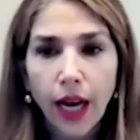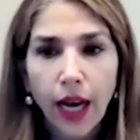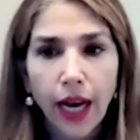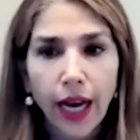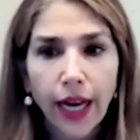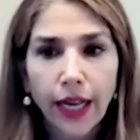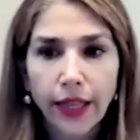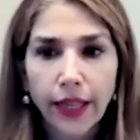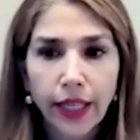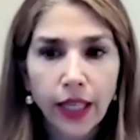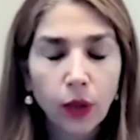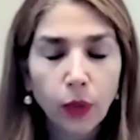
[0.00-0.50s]

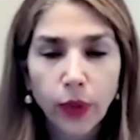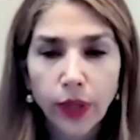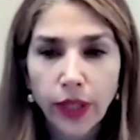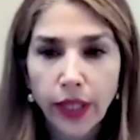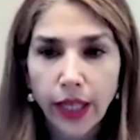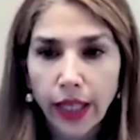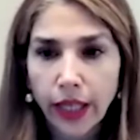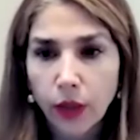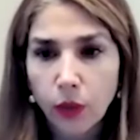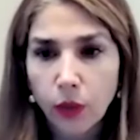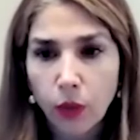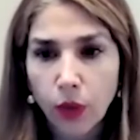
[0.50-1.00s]
I think with
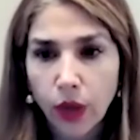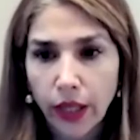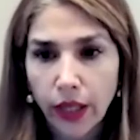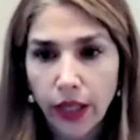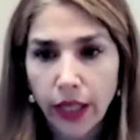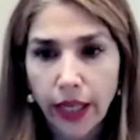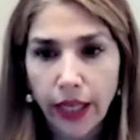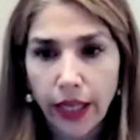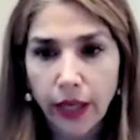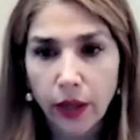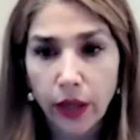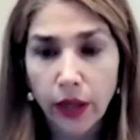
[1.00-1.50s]
anyone
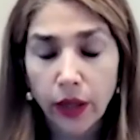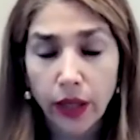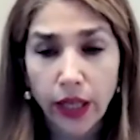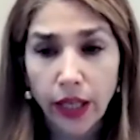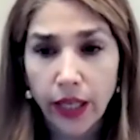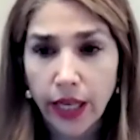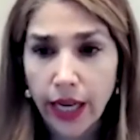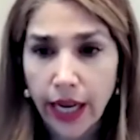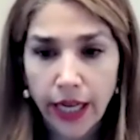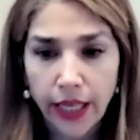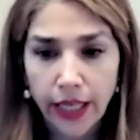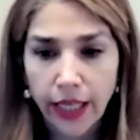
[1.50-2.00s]
at
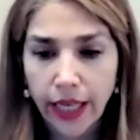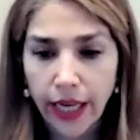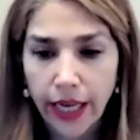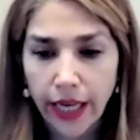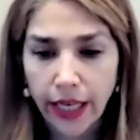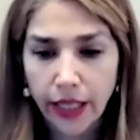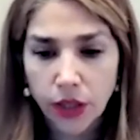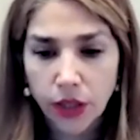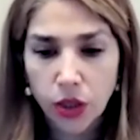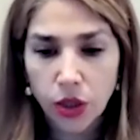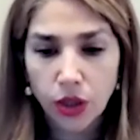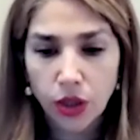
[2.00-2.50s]
any
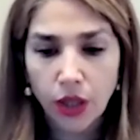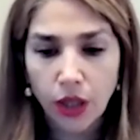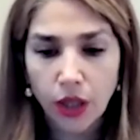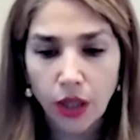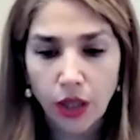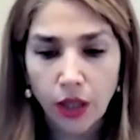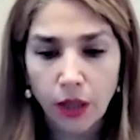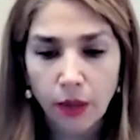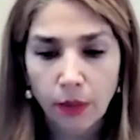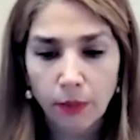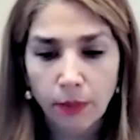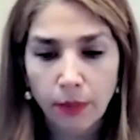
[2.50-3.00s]
age,
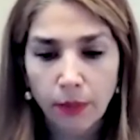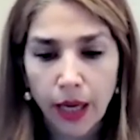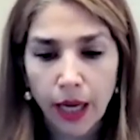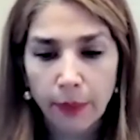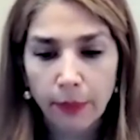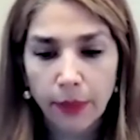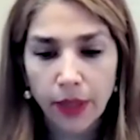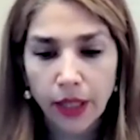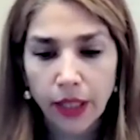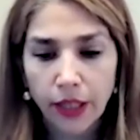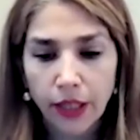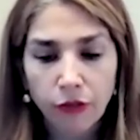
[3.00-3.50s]

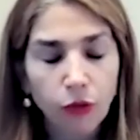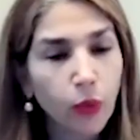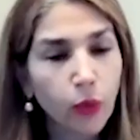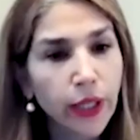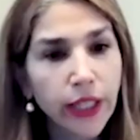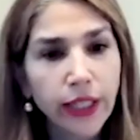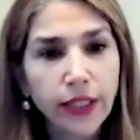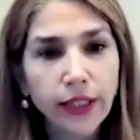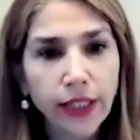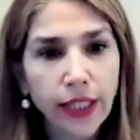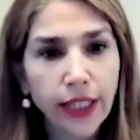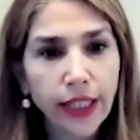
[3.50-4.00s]
I mean, if
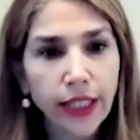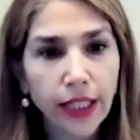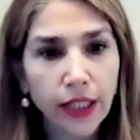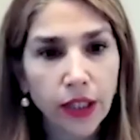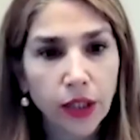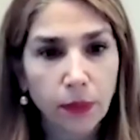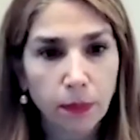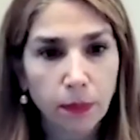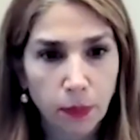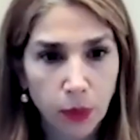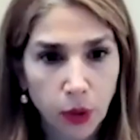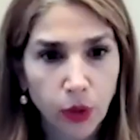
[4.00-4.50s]
we see that
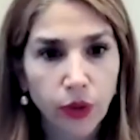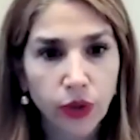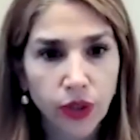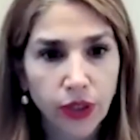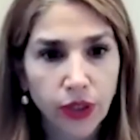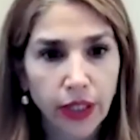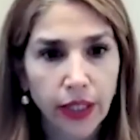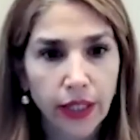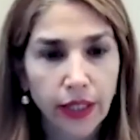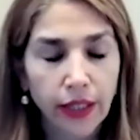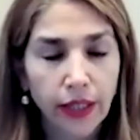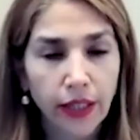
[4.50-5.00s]
the
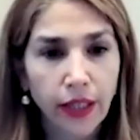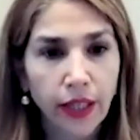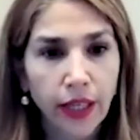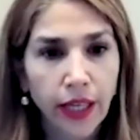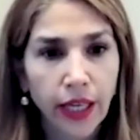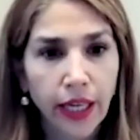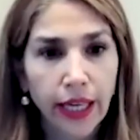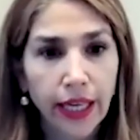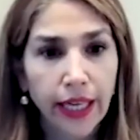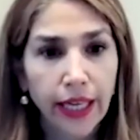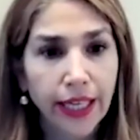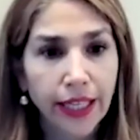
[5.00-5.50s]
person
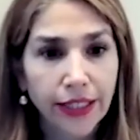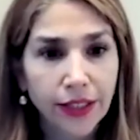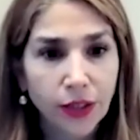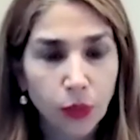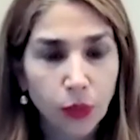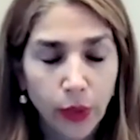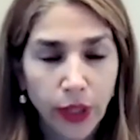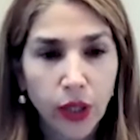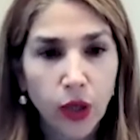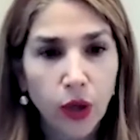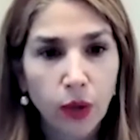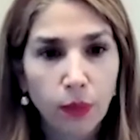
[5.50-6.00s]

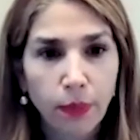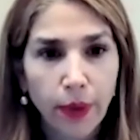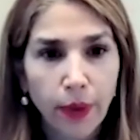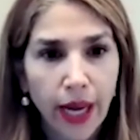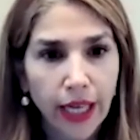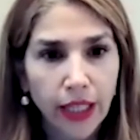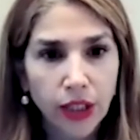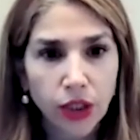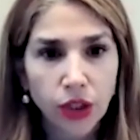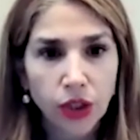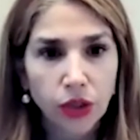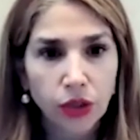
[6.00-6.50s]
we go
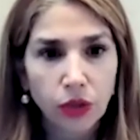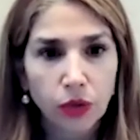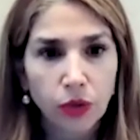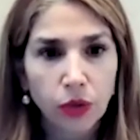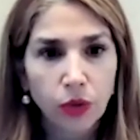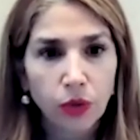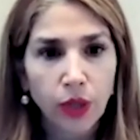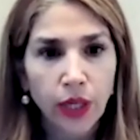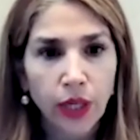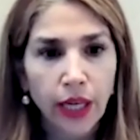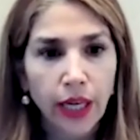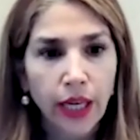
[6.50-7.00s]
back
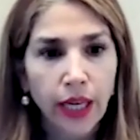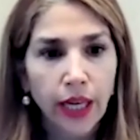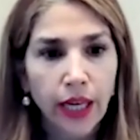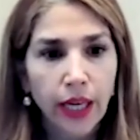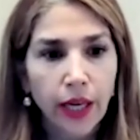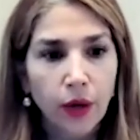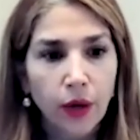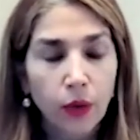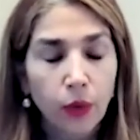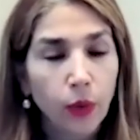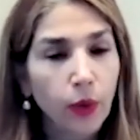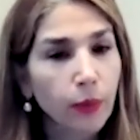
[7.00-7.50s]
to,
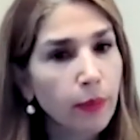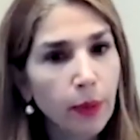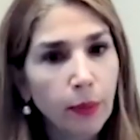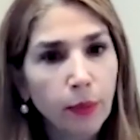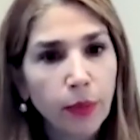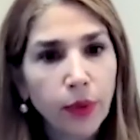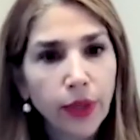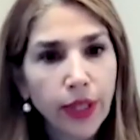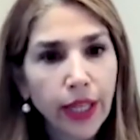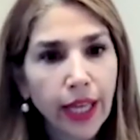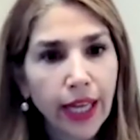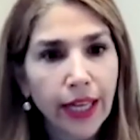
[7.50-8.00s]

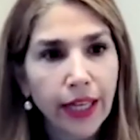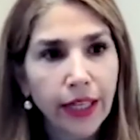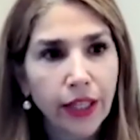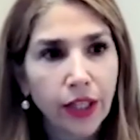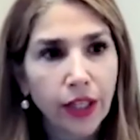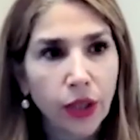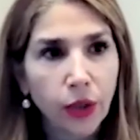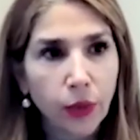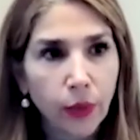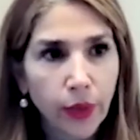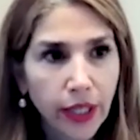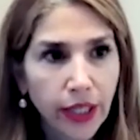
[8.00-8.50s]
remember that
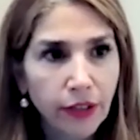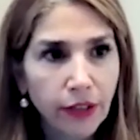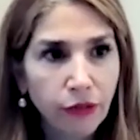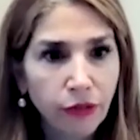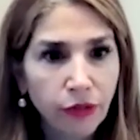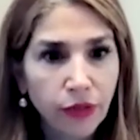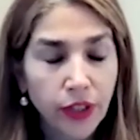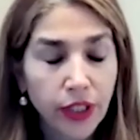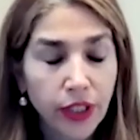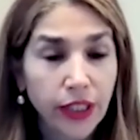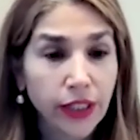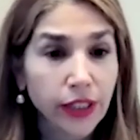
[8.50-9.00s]

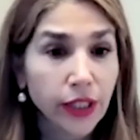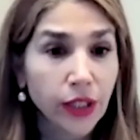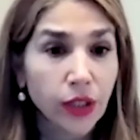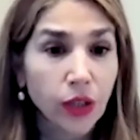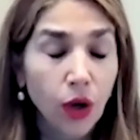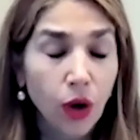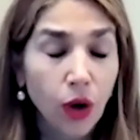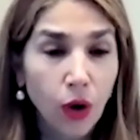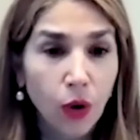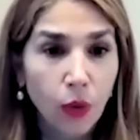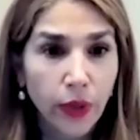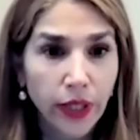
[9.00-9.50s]
grief doesn't
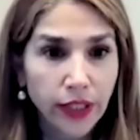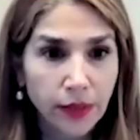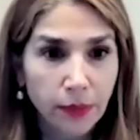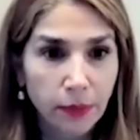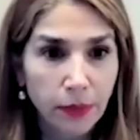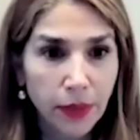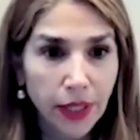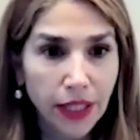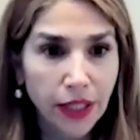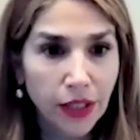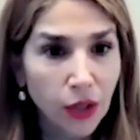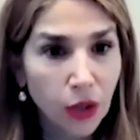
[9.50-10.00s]
always
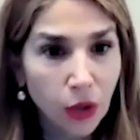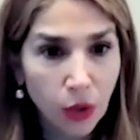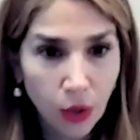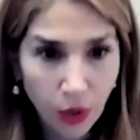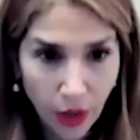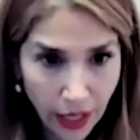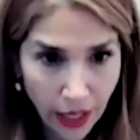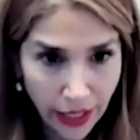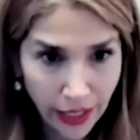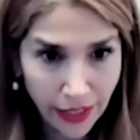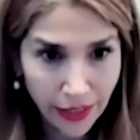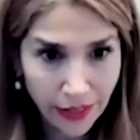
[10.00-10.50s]
mean
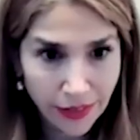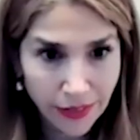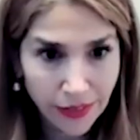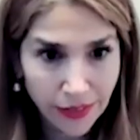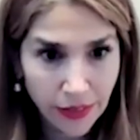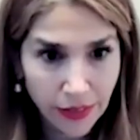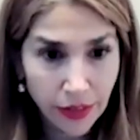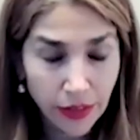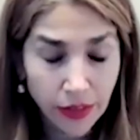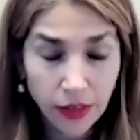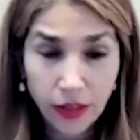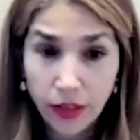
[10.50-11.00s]
crying.
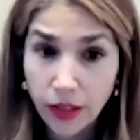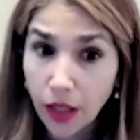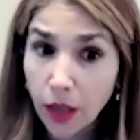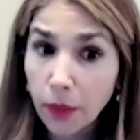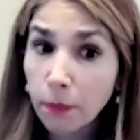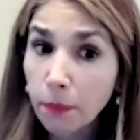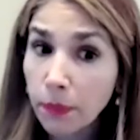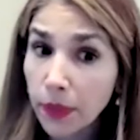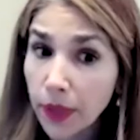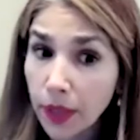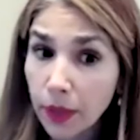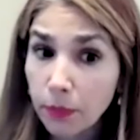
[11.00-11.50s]

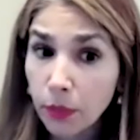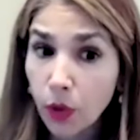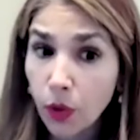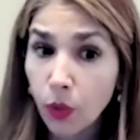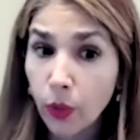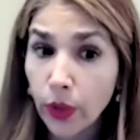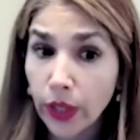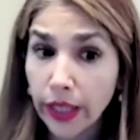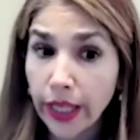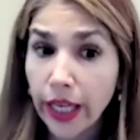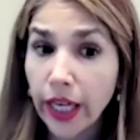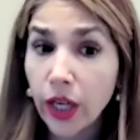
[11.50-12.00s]
Some people,
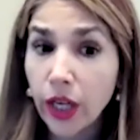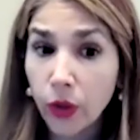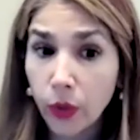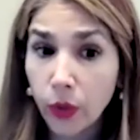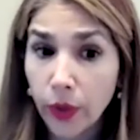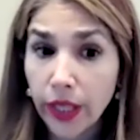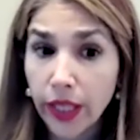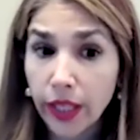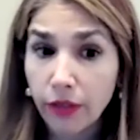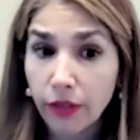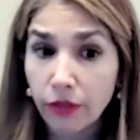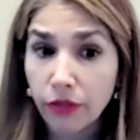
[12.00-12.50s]
when they
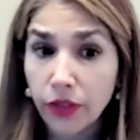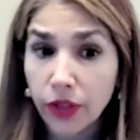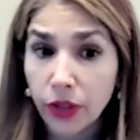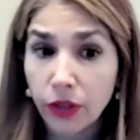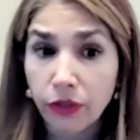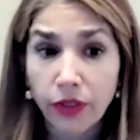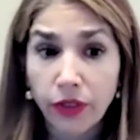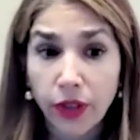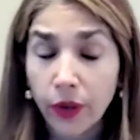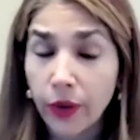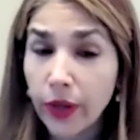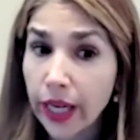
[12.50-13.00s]
grieve, they're
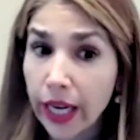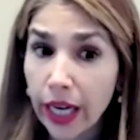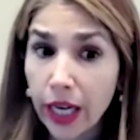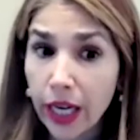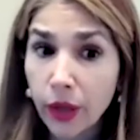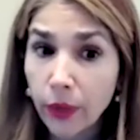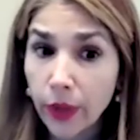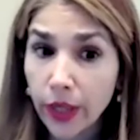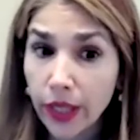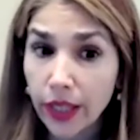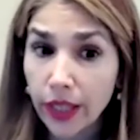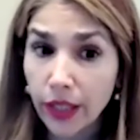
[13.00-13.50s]
very
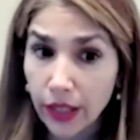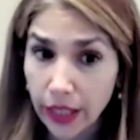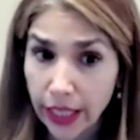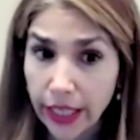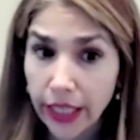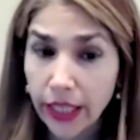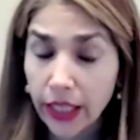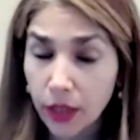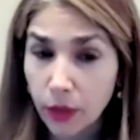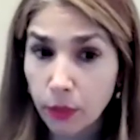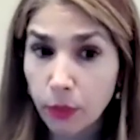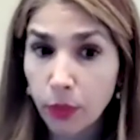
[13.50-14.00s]
angry,
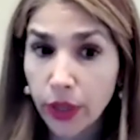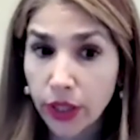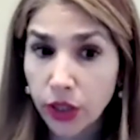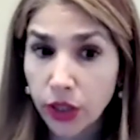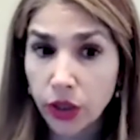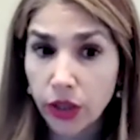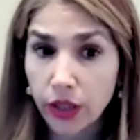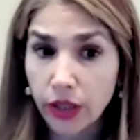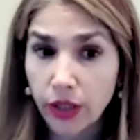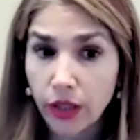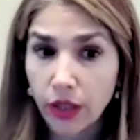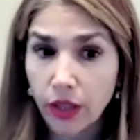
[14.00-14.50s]
like in
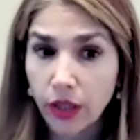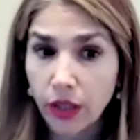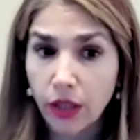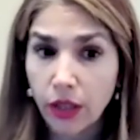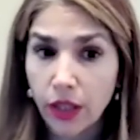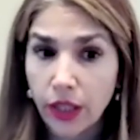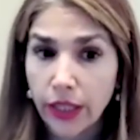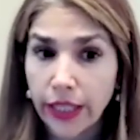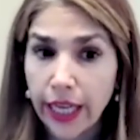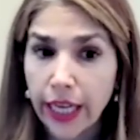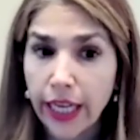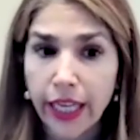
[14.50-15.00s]
depression.
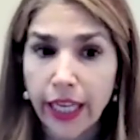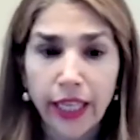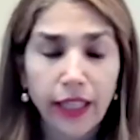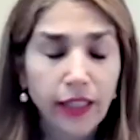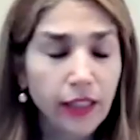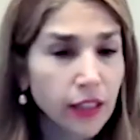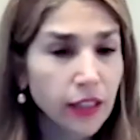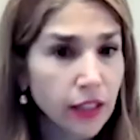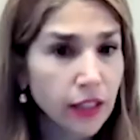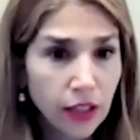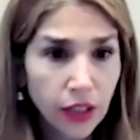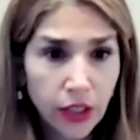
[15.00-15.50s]
They
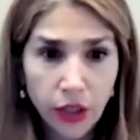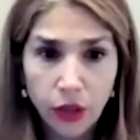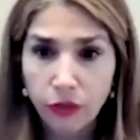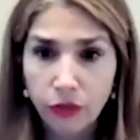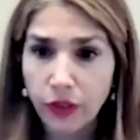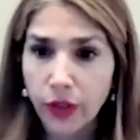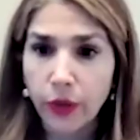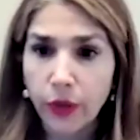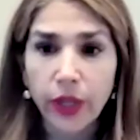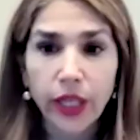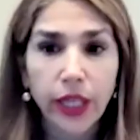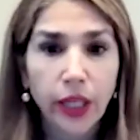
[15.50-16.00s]
get,
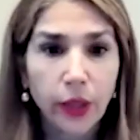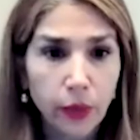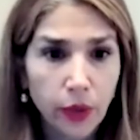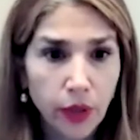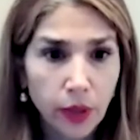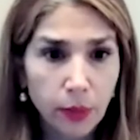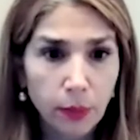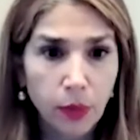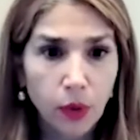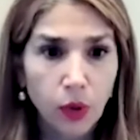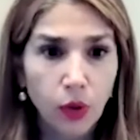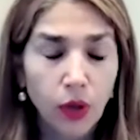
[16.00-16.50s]
very
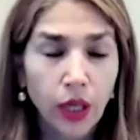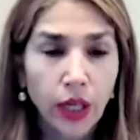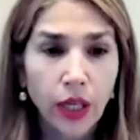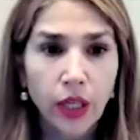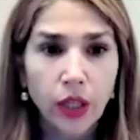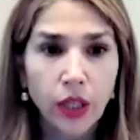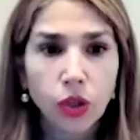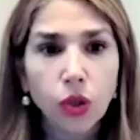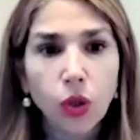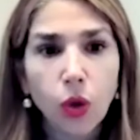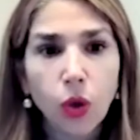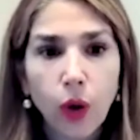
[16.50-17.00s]
irritable.
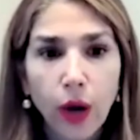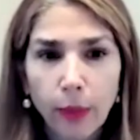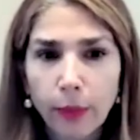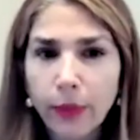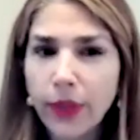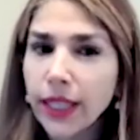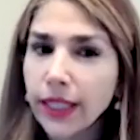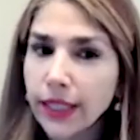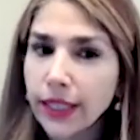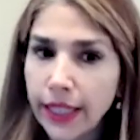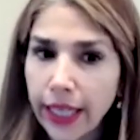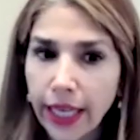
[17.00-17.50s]
So I'm
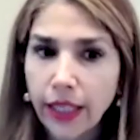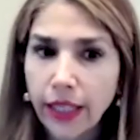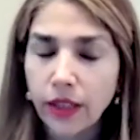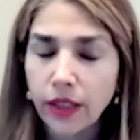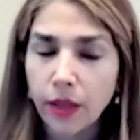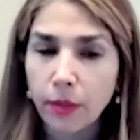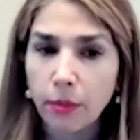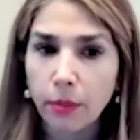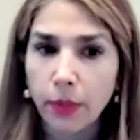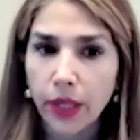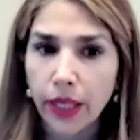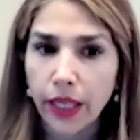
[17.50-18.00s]
going to take
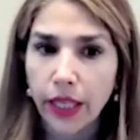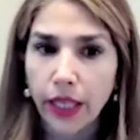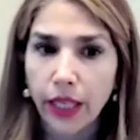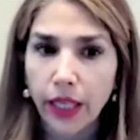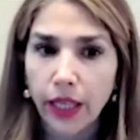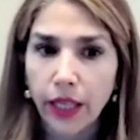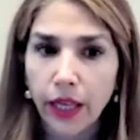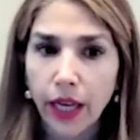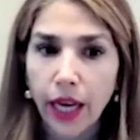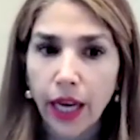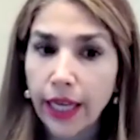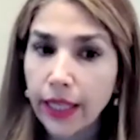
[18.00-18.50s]

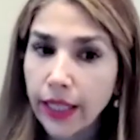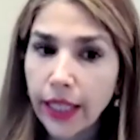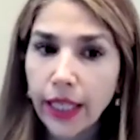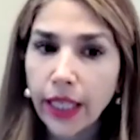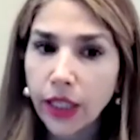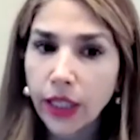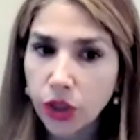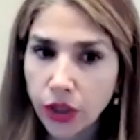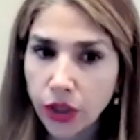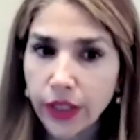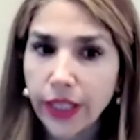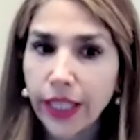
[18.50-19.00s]
somebody, I think
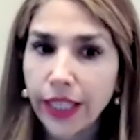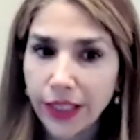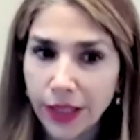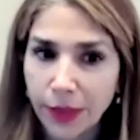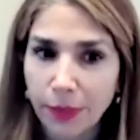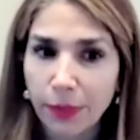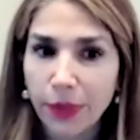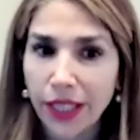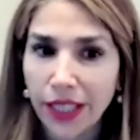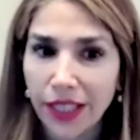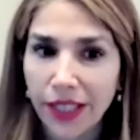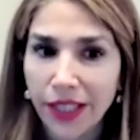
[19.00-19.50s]
I should take
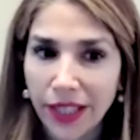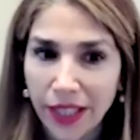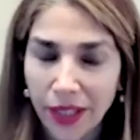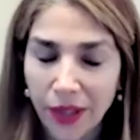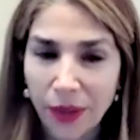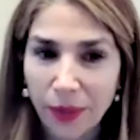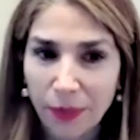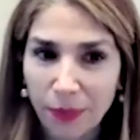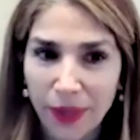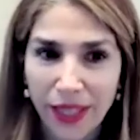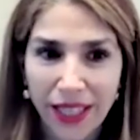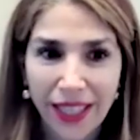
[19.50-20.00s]
somebody to
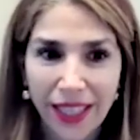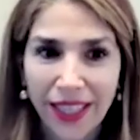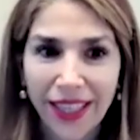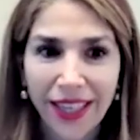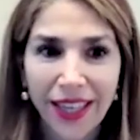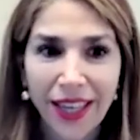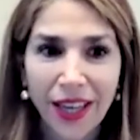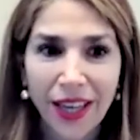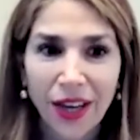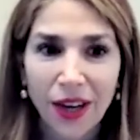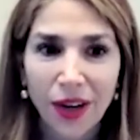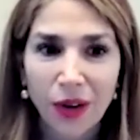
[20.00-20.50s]
therapy
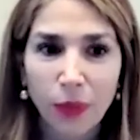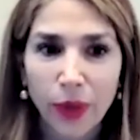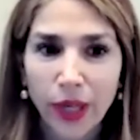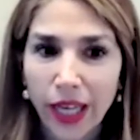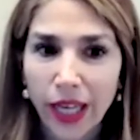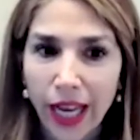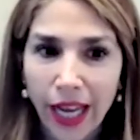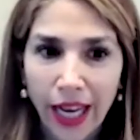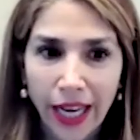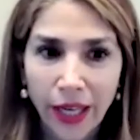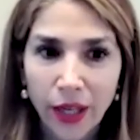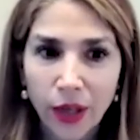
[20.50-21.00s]

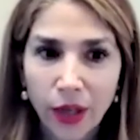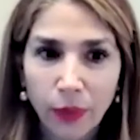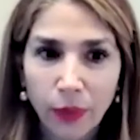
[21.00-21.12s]
when I